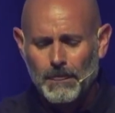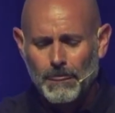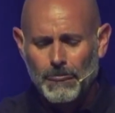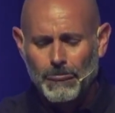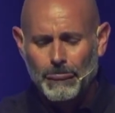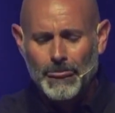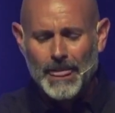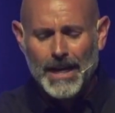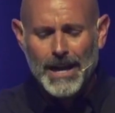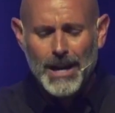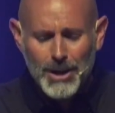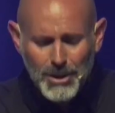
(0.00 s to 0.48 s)

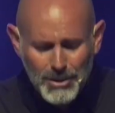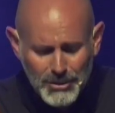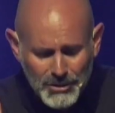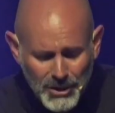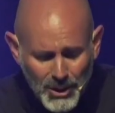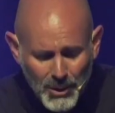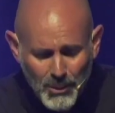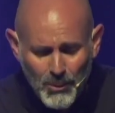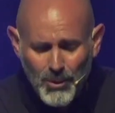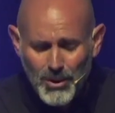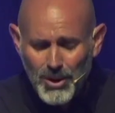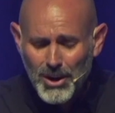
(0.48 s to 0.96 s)
Here's
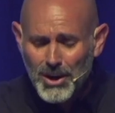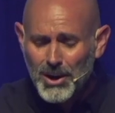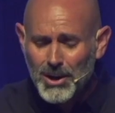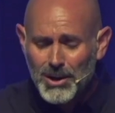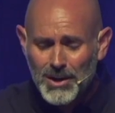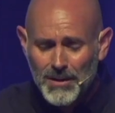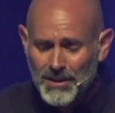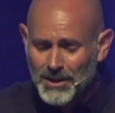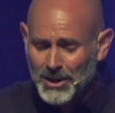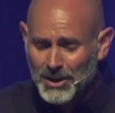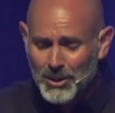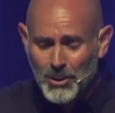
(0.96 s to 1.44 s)
the word
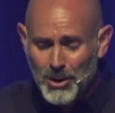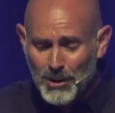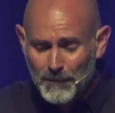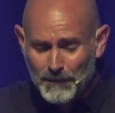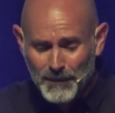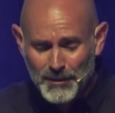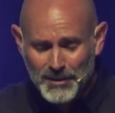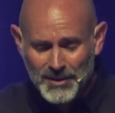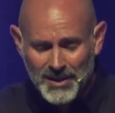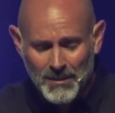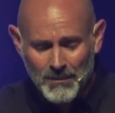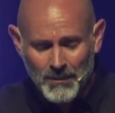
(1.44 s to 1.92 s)
of the Lord for
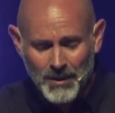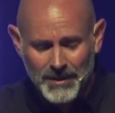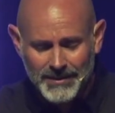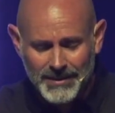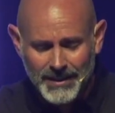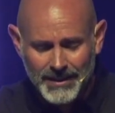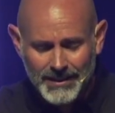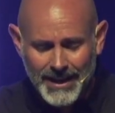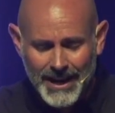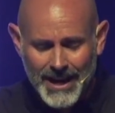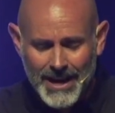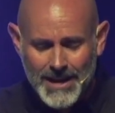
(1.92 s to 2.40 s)
someone
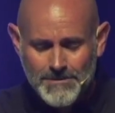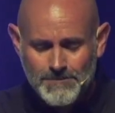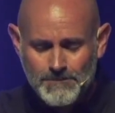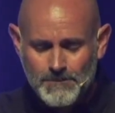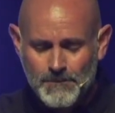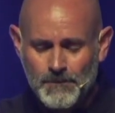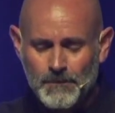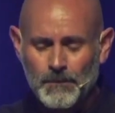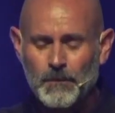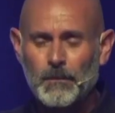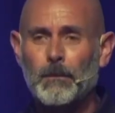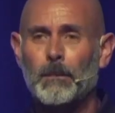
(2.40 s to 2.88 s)
today
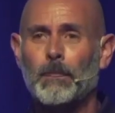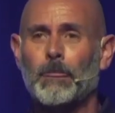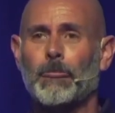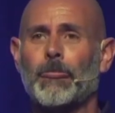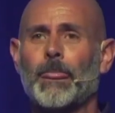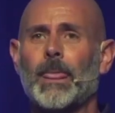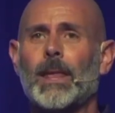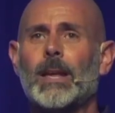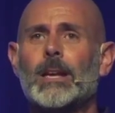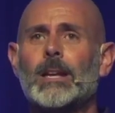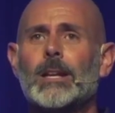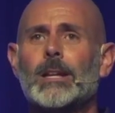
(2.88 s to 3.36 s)

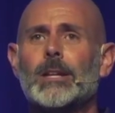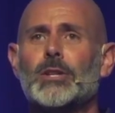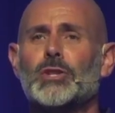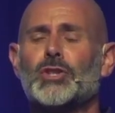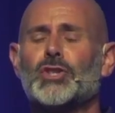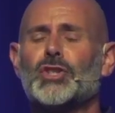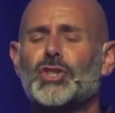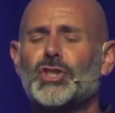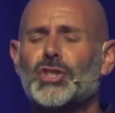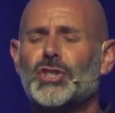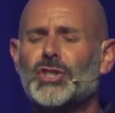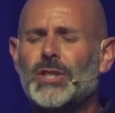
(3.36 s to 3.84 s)

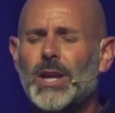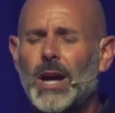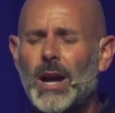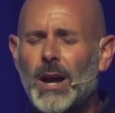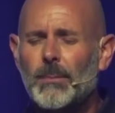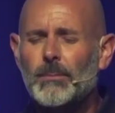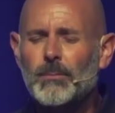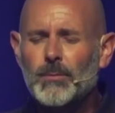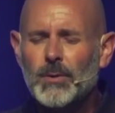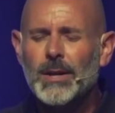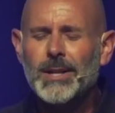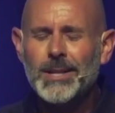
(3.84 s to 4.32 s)

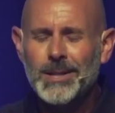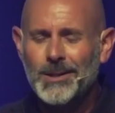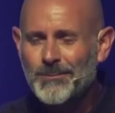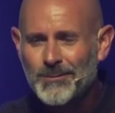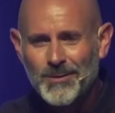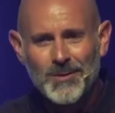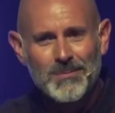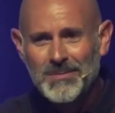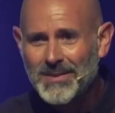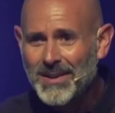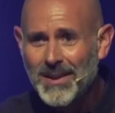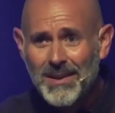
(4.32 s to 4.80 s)
stop running
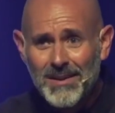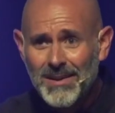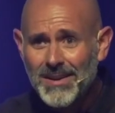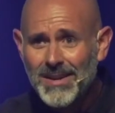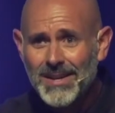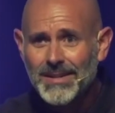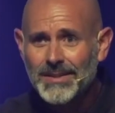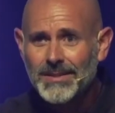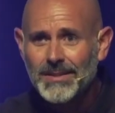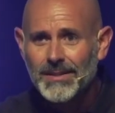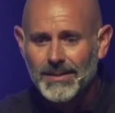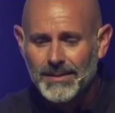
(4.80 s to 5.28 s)
from God.